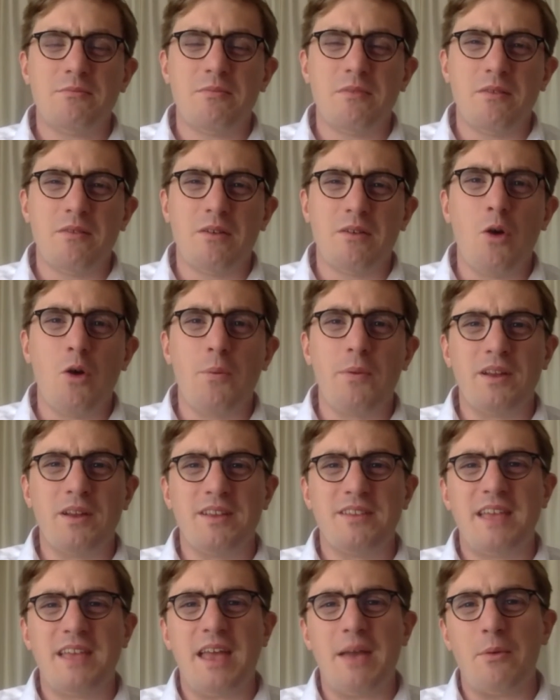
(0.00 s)
openly
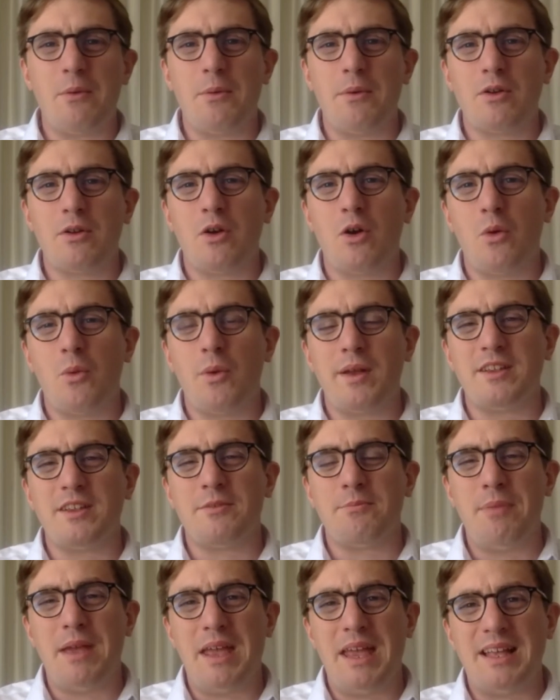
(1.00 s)
say, well, we'll call
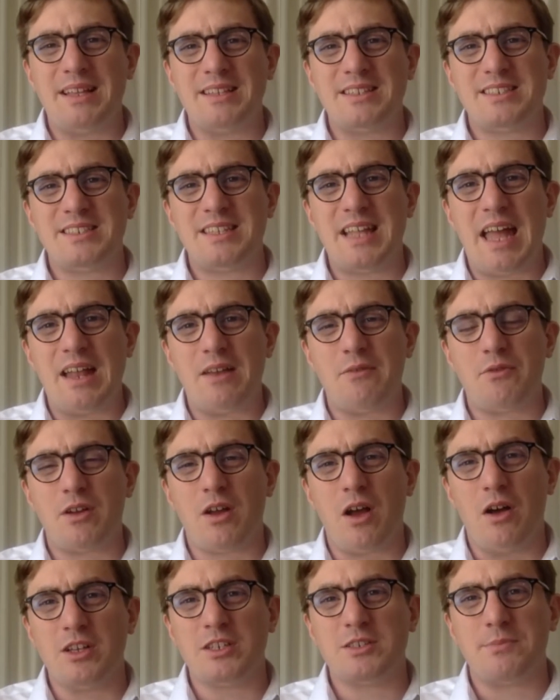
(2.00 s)
witness B instead for
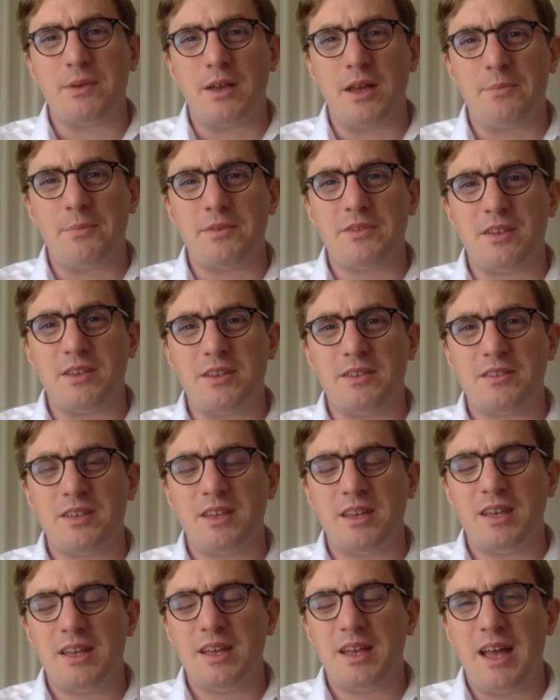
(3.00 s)
cost purposes.
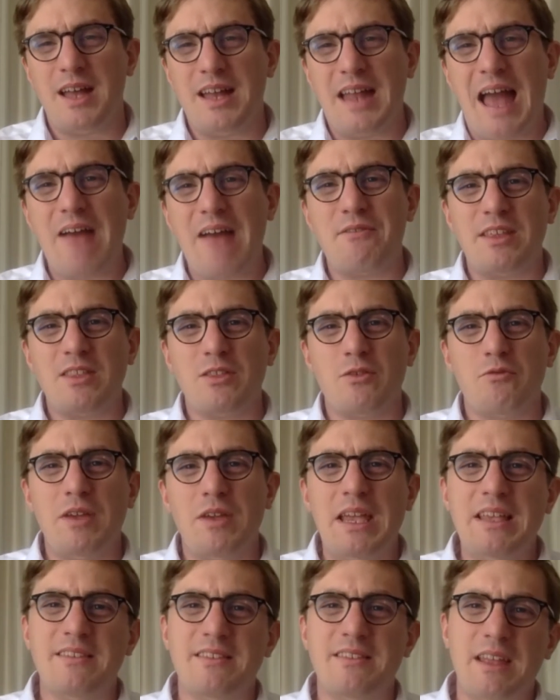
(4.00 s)
And having the
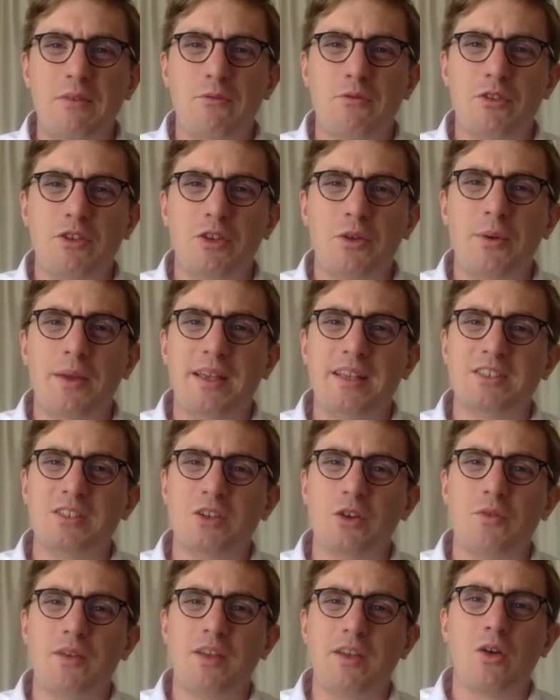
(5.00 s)
reasoning for doing
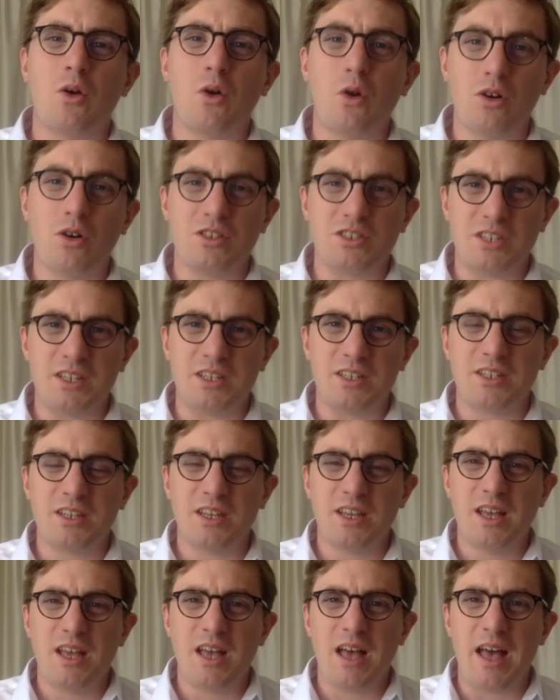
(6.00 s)
so recorded
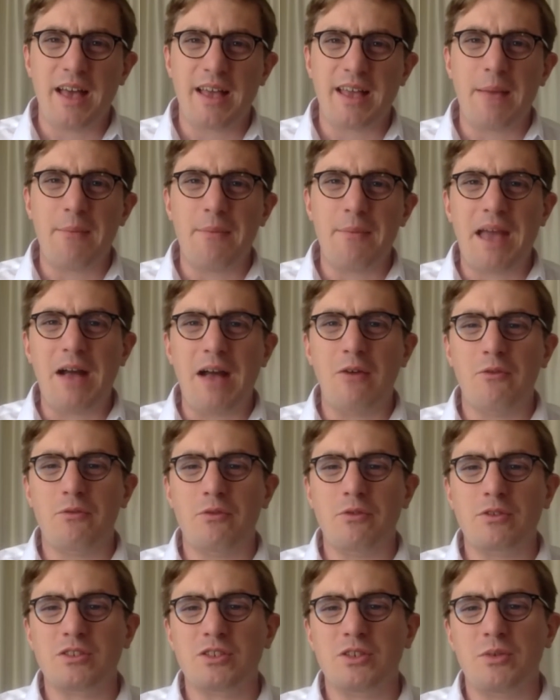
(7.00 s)
can be
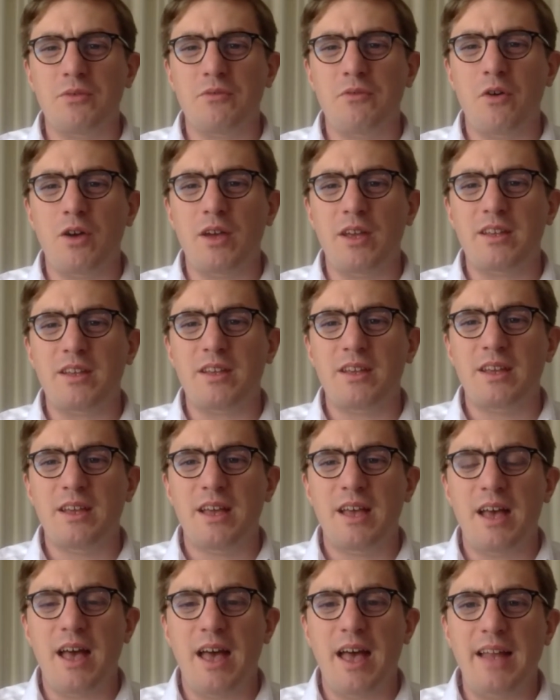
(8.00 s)
helpful to avoid
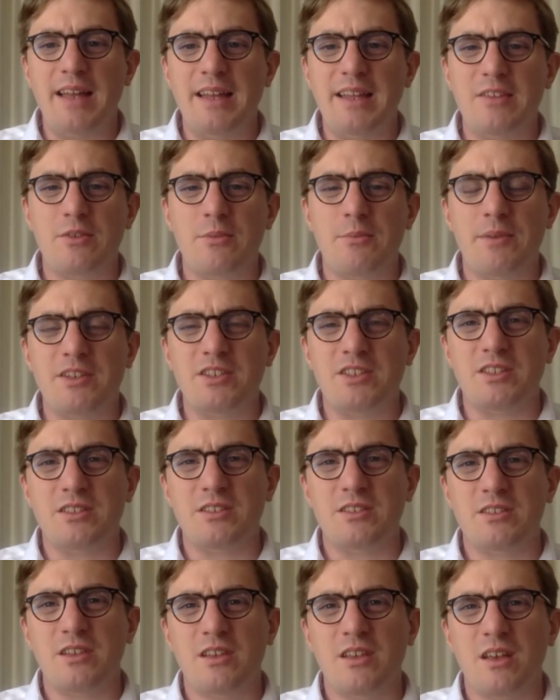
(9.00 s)
any
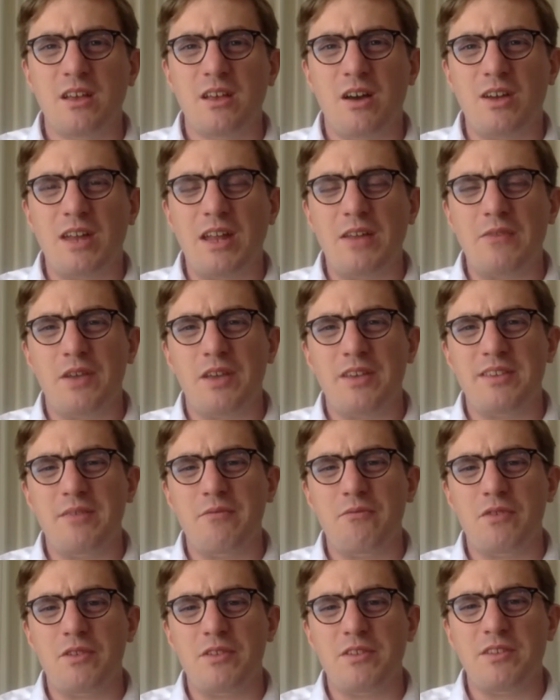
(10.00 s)
submissions on adverse
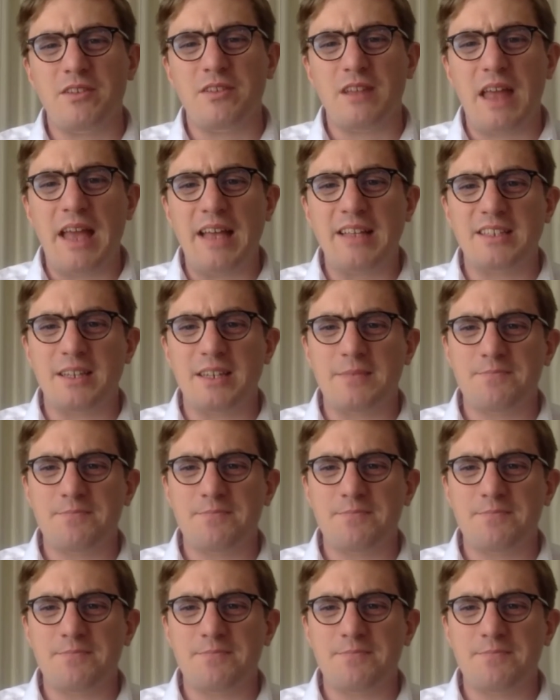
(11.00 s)
inferences later.